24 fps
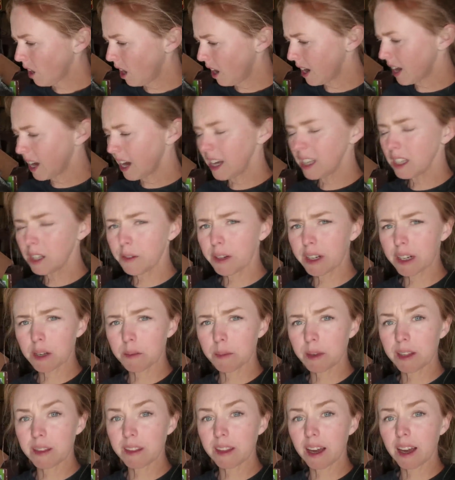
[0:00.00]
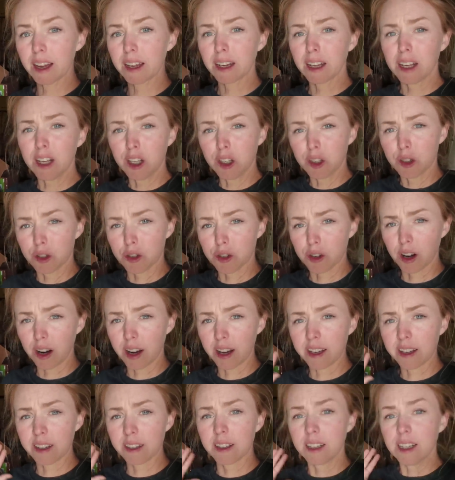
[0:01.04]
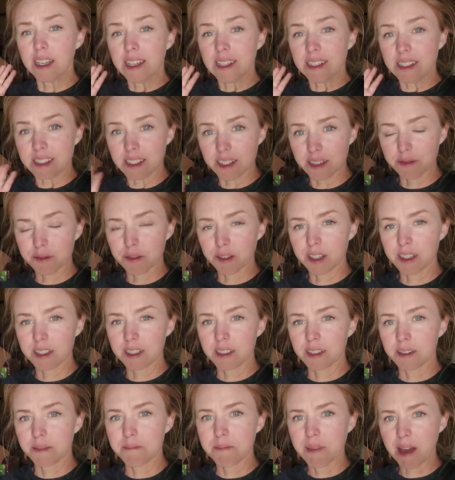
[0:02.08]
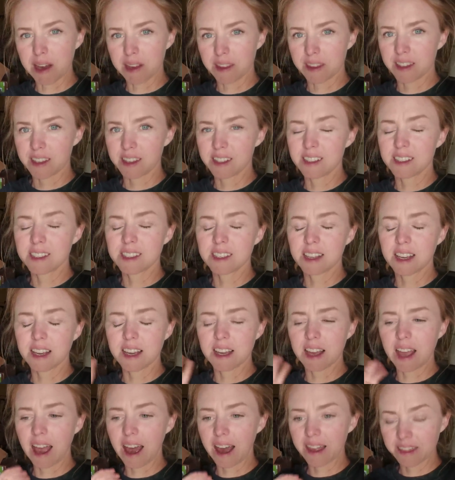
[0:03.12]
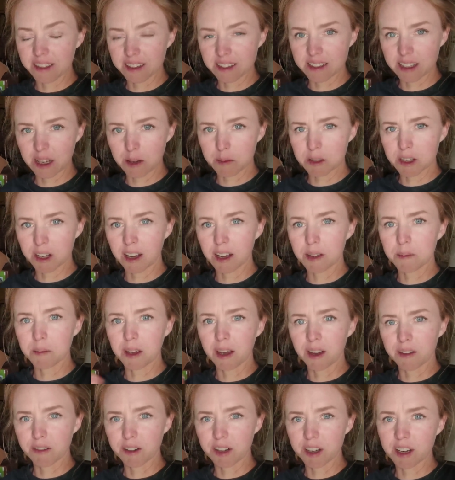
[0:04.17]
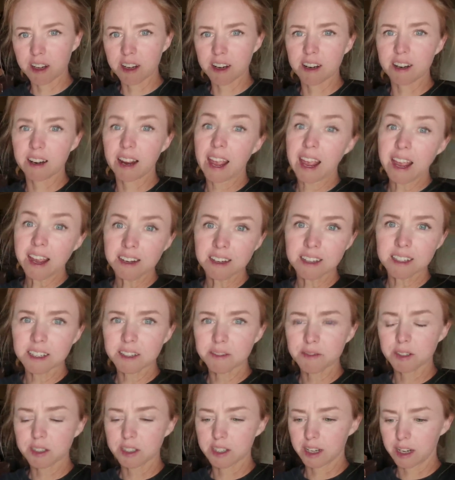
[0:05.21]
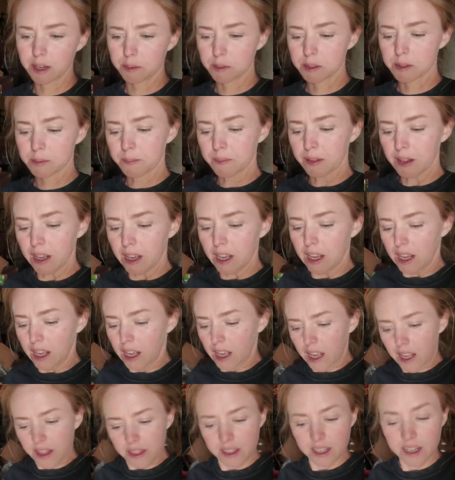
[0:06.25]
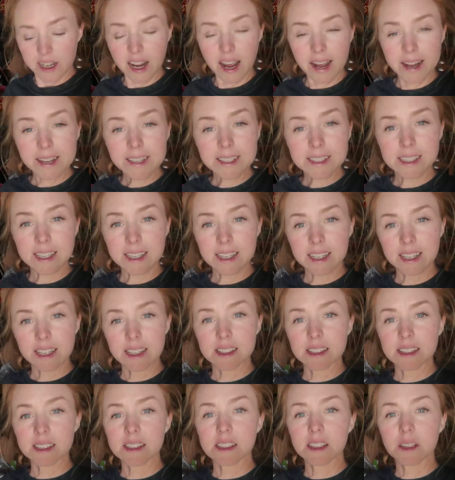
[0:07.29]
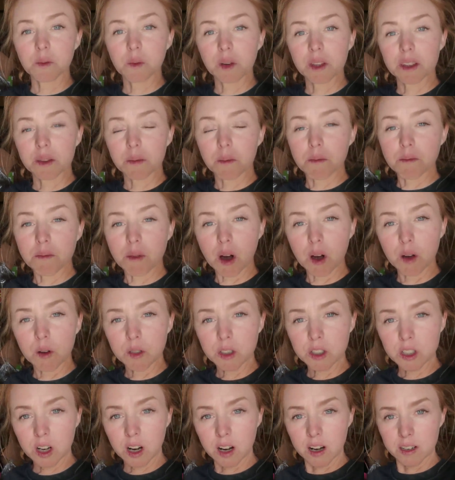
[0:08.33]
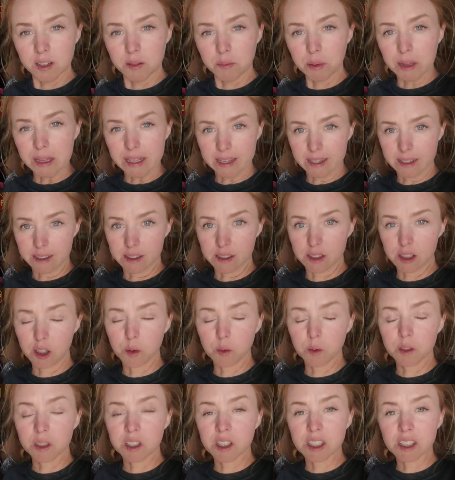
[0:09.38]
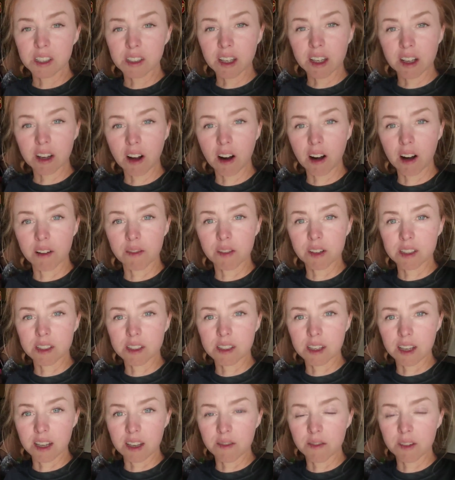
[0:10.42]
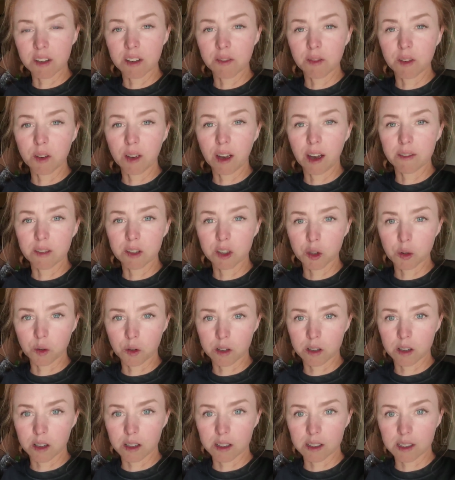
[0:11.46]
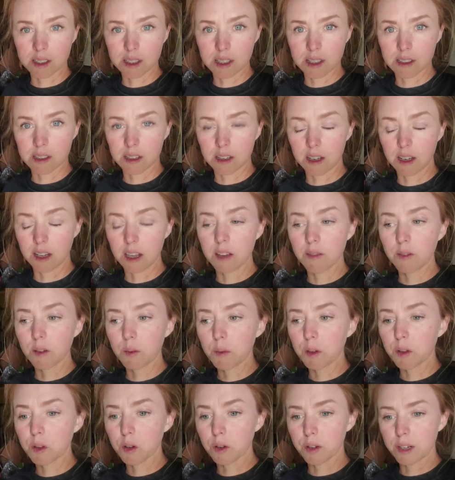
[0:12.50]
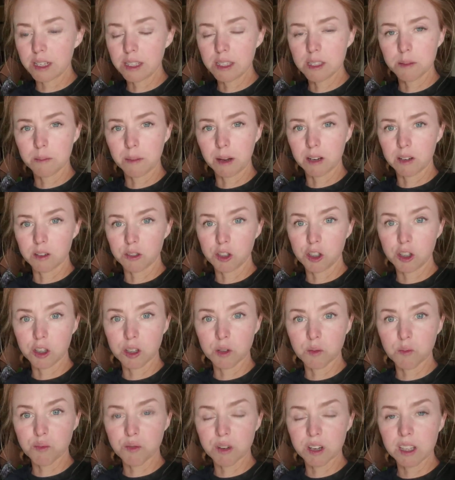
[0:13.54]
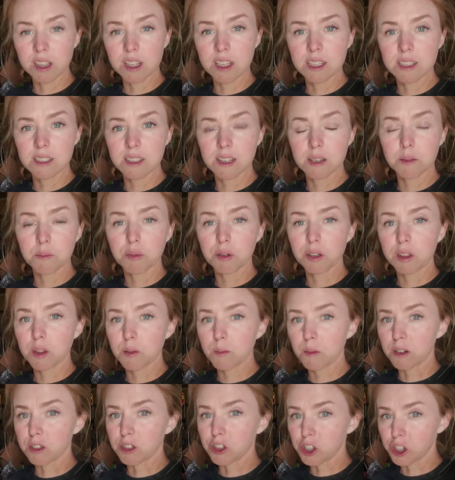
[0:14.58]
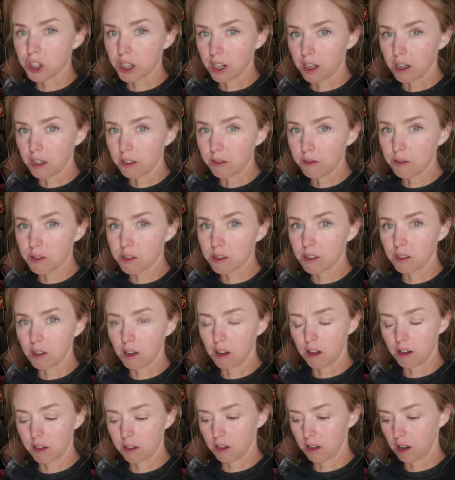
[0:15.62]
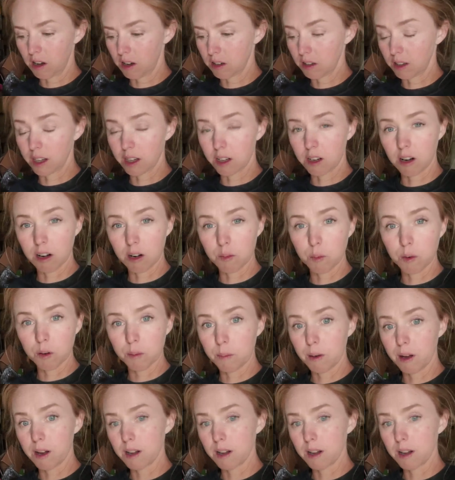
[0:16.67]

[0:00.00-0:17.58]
I highly recommend that, trying different methods at the same time every year and at different times. The nice thing is, is that with most garden plants, you will still get a harvest even if you have a short season. Even with green tomatoes, you can bring these in and put them on shelves, on, on like cardboard